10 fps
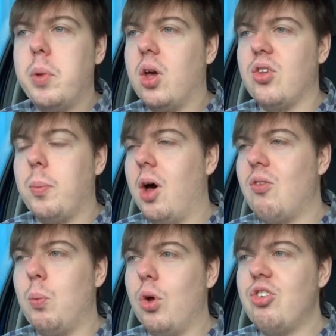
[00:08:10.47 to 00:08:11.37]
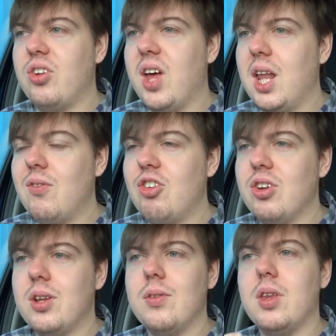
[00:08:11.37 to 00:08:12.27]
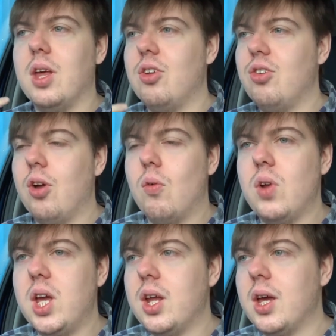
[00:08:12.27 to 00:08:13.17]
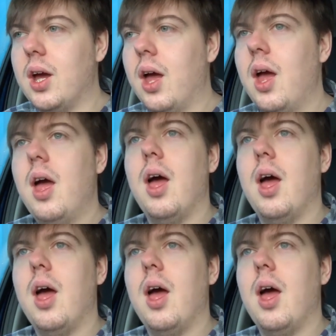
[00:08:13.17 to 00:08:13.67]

Because apart from watching television and not reading,